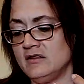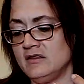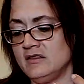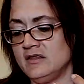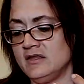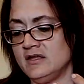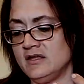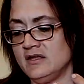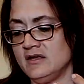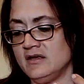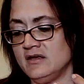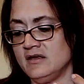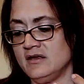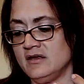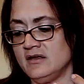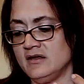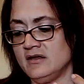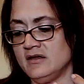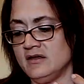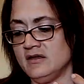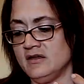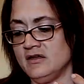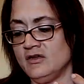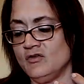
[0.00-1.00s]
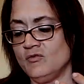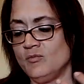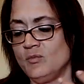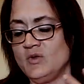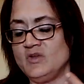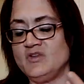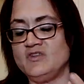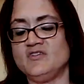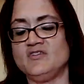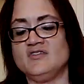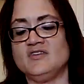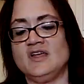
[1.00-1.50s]
that you've
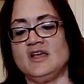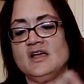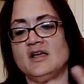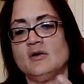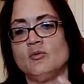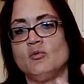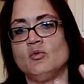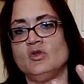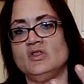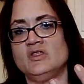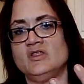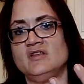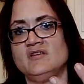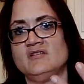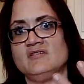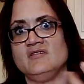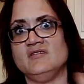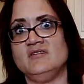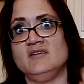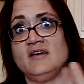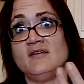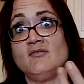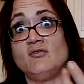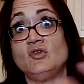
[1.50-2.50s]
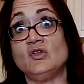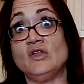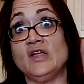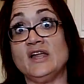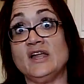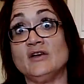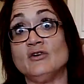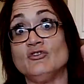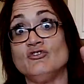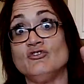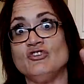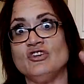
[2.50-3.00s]
been stuck with this devil
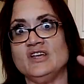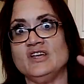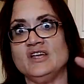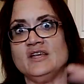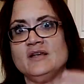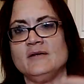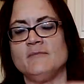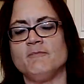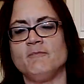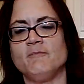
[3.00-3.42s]
energy,